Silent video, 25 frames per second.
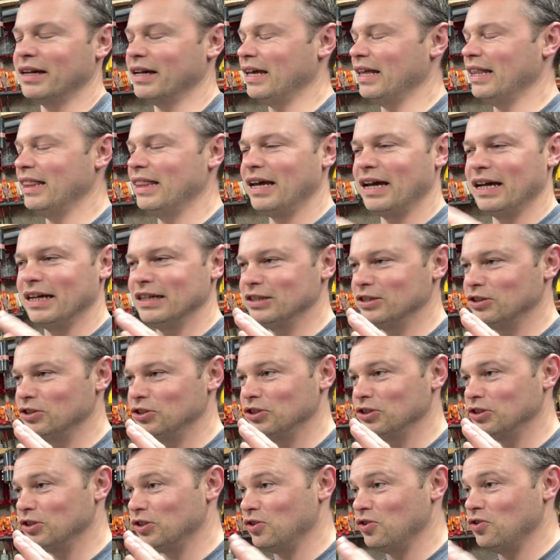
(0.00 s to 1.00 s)
and that is
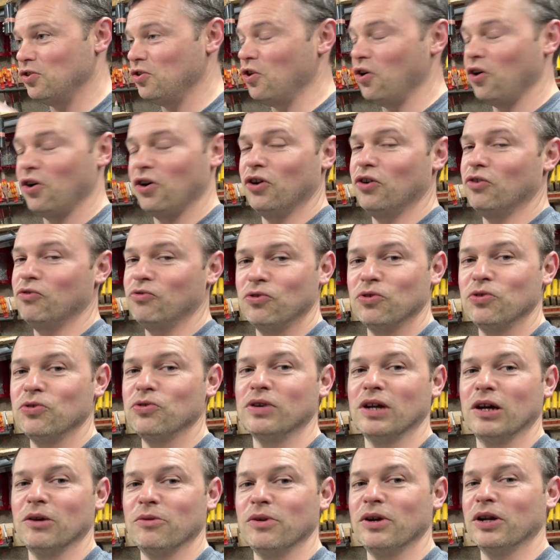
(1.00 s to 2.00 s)
just not a
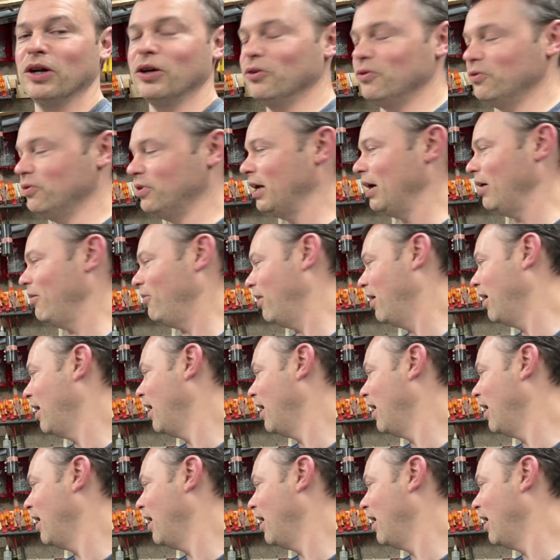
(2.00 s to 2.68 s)
road I want to go down.